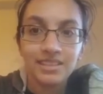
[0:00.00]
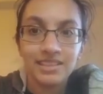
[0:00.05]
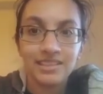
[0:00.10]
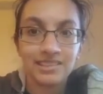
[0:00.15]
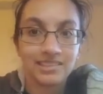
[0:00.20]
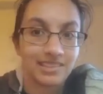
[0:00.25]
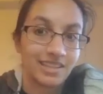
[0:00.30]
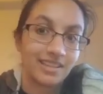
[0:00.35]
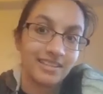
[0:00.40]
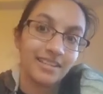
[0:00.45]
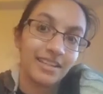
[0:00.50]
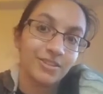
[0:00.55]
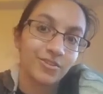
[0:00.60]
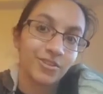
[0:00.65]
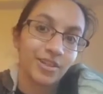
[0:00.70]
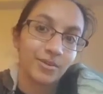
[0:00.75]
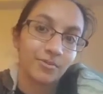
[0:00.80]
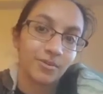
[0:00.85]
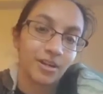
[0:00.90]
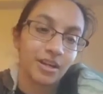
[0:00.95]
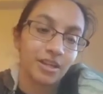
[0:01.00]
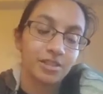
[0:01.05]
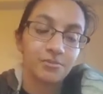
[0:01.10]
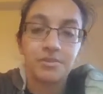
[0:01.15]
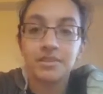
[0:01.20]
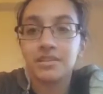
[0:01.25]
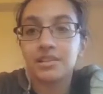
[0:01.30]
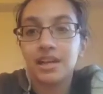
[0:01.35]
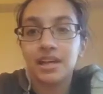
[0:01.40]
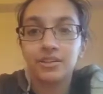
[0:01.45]
A lot, not so great products,
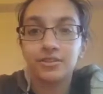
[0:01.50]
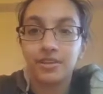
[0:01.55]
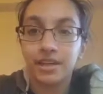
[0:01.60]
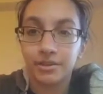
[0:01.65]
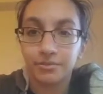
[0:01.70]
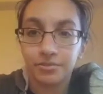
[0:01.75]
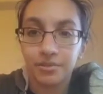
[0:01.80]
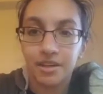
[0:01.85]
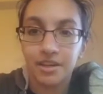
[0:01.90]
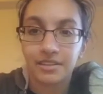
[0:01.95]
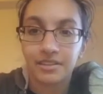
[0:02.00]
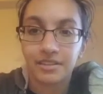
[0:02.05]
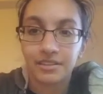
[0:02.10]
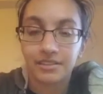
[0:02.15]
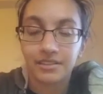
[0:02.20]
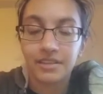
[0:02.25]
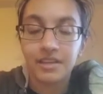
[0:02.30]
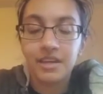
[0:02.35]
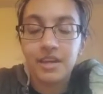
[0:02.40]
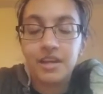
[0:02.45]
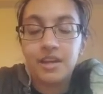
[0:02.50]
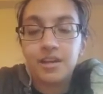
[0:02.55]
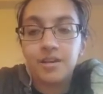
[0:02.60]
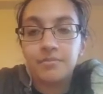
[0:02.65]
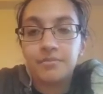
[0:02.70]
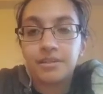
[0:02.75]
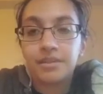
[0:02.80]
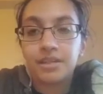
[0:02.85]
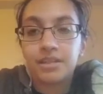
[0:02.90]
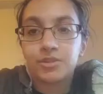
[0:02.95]
but a lot of great products.
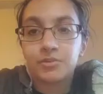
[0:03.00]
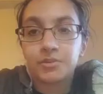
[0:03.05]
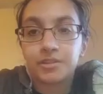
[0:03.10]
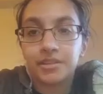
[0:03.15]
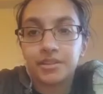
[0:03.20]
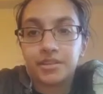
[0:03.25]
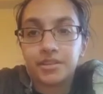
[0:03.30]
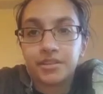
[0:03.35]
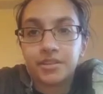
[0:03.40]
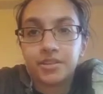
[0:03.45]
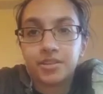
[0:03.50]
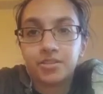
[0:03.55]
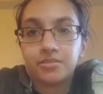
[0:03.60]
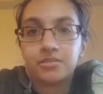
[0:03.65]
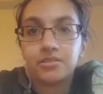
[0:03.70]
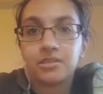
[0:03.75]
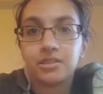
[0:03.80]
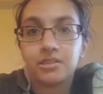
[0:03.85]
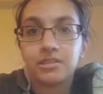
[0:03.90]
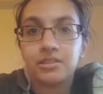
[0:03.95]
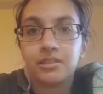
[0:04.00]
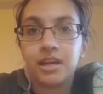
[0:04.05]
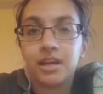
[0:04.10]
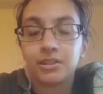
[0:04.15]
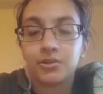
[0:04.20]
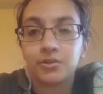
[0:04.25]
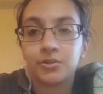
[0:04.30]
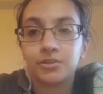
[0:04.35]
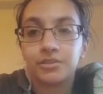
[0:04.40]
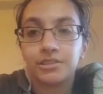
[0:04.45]
But guess what? They're
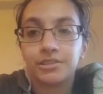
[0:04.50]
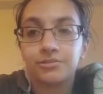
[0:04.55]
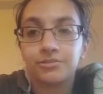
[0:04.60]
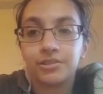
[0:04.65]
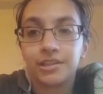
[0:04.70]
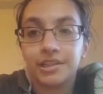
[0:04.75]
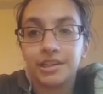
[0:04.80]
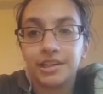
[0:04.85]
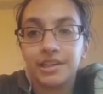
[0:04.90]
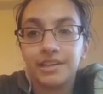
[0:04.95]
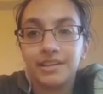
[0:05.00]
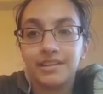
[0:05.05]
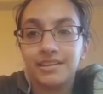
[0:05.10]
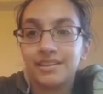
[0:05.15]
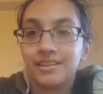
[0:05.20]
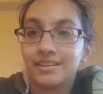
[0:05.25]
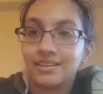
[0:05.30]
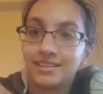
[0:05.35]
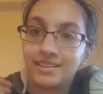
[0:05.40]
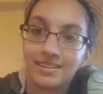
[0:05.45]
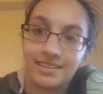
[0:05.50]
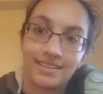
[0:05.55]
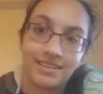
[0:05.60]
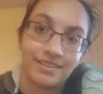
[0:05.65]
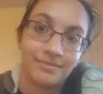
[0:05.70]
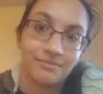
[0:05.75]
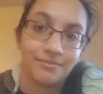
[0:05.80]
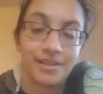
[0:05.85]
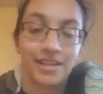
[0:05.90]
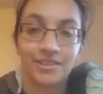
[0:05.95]
not cruelty-free.
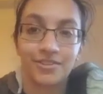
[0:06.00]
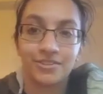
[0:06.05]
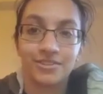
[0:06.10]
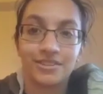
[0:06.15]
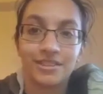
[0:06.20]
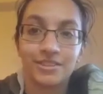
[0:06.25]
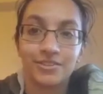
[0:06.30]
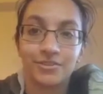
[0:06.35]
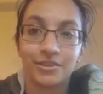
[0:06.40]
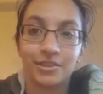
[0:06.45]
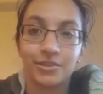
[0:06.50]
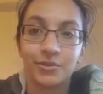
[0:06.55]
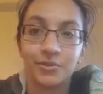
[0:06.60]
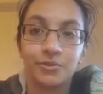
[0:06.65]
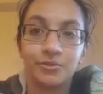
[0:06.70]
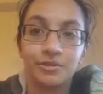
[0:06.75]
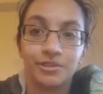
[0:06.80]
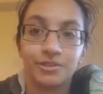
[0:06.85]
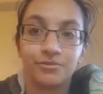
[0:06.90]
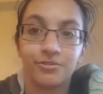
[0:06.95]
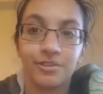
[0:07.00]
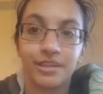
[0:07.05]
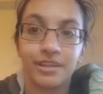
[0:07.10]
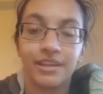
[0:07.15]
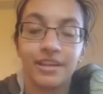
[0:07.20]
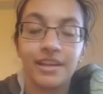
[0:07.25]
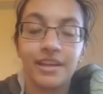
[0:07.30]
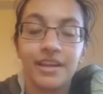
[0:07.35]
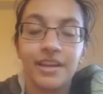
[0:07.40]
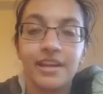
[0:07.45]
Black Girl Sunscreen,
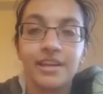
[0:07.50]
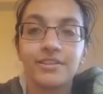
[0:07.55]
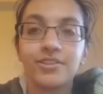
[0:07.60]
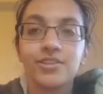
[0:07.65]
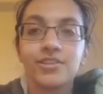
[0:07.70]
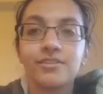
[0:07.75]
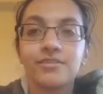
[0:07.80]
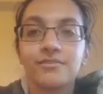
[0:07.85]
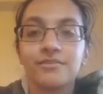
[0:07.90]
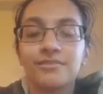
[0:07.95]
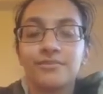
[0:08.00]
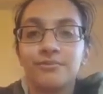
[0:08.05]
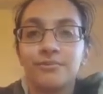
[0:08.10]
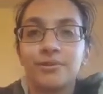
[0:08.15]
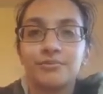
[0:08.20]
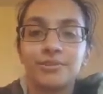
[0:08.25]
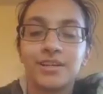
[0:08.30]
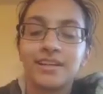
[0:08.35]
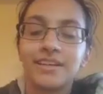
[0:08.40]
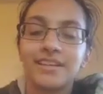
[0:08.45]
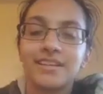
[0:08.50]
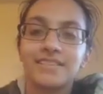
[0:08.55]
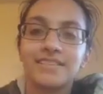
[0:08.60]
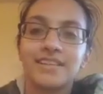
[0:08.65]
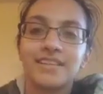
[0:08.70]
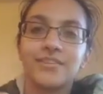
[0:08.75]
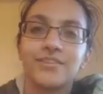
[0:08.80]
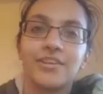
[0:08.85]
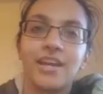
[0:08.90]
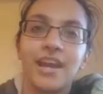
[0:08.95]
cruelty-free. It's just, what I'm trying to get is
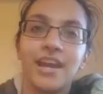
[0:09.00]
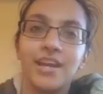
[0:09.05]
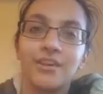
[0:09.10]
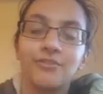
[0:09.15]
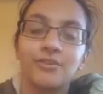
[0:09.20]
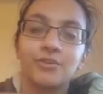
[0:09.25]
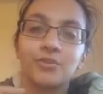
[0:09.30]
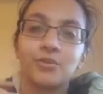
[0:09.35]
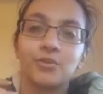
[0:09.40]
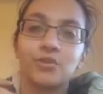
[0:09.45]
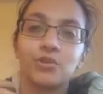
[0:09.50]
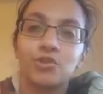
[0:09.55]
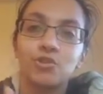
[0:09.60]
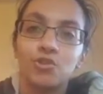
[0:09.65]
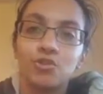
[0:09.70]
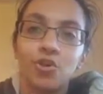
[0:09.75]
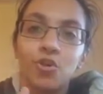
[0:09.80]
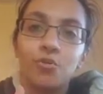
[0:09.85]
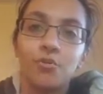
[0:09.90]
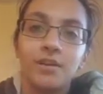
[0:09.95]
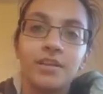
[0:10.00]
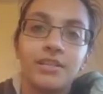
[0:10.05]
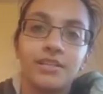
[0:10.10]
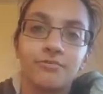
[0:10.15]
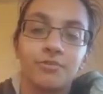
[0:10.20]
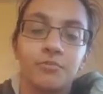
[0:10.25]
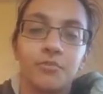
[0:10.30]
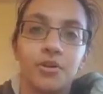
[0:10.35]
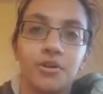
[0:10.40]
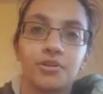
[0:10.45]
that they're catering towards so many
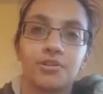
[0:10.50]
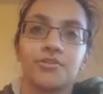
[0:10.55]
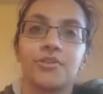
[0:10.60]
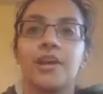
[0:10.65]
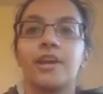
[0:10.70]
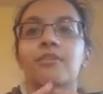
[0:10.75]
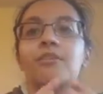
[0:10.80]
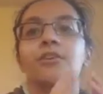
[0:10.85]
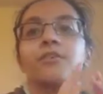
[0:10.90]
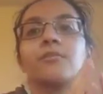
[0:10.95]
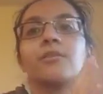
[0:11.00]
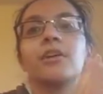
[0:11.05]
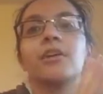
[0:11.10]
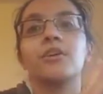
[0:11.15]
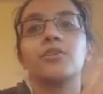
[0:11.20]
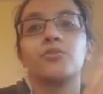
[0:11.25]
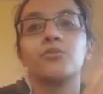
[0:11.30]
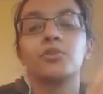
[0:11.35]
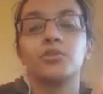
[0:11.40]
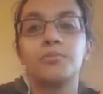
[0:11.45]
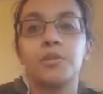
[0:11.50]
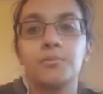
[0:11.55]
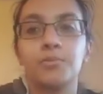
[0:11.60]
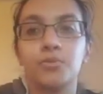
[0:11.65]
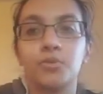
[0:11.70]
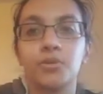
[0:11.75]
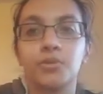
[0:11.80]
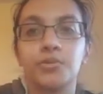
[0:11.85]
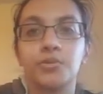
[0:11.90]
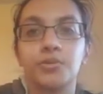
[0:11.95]
different markets. Catering towards people
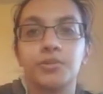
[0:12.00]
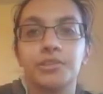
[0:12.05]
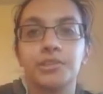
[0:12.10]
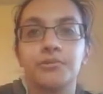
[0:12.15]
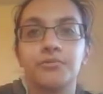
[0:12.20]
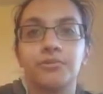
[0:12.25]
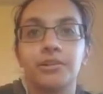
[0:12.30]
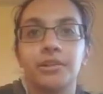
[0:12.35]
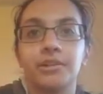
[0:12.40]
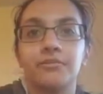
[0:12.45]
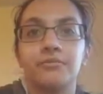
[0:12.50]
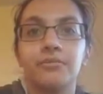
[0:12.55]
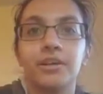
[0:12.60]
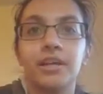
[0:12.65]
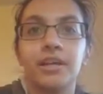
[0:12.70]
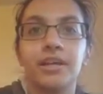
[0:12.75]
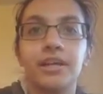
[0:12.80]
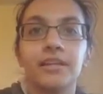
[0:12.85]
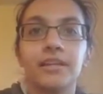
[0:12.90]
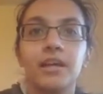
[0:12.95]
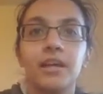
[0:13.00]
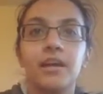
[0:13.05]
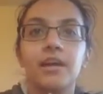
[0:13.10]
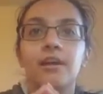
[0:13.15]
who are cruelty-free and vegan.